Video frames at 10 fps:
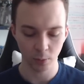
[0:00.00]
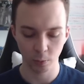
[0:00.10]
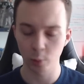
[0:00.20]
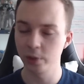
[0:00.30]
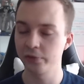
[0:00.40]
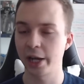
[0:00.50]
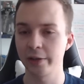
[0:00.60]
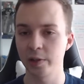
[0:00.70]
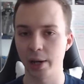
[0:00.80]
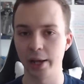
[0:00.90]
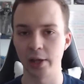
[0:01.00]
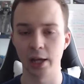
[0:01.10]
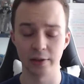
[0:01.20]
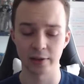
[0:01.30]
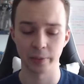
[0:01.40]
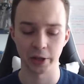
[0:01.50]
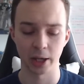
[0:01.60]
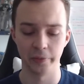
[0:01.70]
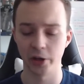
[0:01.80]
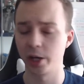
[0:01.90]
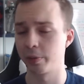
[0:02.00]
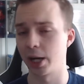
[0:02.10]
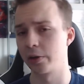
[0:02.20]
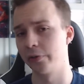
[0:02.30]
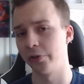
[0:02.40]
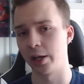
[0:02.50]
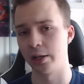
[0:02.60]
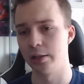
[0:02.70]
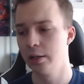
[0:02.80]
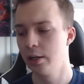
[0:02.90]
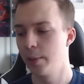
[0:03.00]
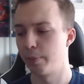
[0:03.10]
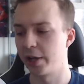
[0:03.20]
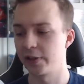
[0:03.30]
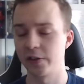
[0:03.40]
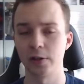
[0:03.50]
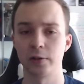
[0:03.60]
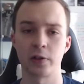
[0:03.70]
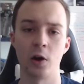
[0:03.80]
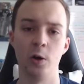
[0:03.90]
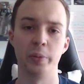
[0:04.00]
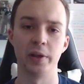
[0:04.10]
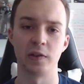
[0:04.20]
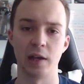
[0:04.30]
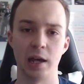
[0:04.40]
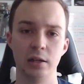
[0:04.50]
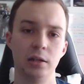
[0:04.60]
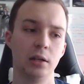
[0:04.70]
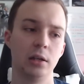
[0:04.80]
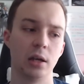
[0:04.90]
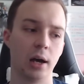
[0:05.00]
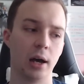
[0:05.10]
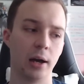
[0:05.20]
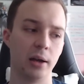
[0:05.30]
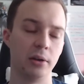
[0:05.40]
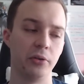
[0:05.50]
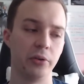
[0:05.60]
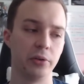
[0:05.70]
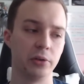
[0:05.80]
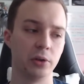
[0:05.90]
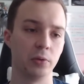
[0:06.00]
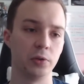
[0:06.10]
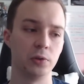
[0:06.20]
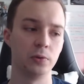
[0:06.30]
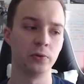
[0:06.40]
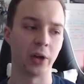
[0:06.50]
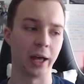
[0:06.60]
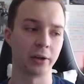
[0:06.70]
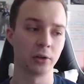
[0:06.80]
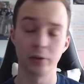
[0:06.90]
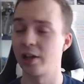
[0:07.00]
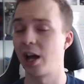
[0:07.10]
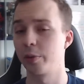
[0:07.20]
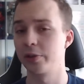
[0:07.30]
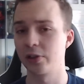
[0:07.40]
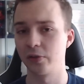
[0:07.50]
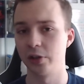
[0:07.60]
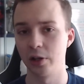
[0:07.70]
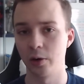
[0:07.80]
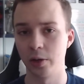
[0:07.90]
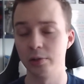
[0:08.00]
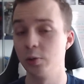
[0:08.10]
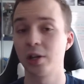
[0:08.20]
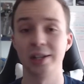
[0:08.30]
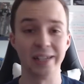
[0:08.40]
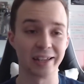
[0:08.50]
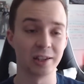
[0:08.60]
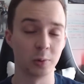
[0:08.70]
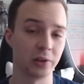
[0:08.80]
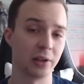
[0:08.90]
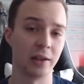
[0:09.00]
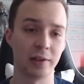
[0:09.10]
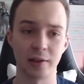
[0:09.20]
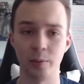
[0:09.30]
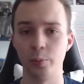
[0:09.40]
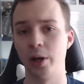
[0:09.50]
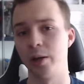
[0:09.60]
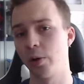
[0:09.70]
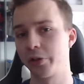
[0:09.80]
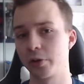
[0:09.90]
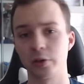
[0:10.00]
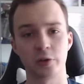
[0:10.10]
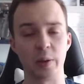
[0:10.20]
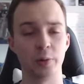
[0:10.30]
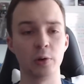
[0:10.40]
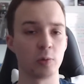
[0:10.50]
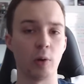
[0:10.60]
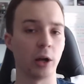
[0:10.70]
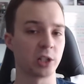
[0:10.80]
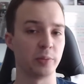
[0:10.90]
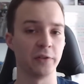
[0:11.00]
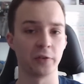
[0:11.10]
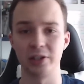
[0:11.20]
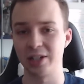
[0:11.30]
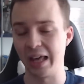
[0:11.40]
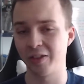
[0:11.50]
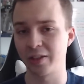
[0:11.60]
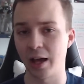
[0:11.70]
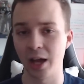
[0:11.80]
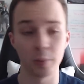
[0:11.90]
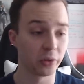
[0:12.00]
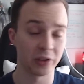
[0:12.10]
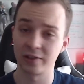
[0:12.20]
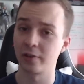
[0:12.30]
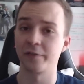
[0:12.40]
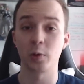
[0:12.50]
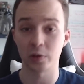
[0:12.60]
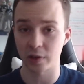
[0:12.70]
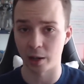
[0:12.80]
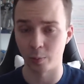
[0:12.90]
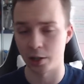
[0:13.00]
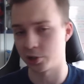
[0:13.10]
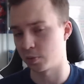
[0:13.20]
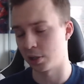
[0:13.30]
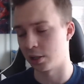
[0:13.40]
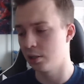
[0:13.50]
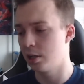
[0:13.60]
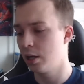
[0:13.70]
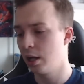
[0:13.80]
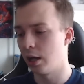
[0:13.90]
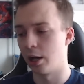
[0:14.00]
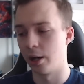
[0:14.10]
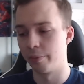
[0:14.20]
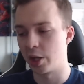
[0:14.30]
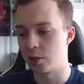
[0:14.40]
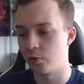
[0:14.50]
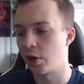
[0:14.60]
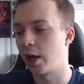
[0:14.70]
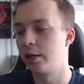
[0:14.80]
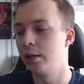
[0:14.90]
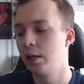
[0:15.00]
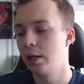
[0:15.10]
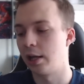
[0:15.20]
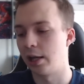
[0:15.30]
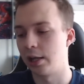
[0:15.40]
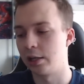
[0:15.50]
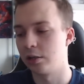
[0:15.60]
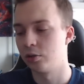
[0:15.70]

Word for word: where we've landed by the end is something I'm very proud of, and my sincerest hope is that uh, you know, you've had a good time with this video and you connected with it in some way, whether you're someone who's watched me for the 10th time or this is your first time watching me, um, that you've had a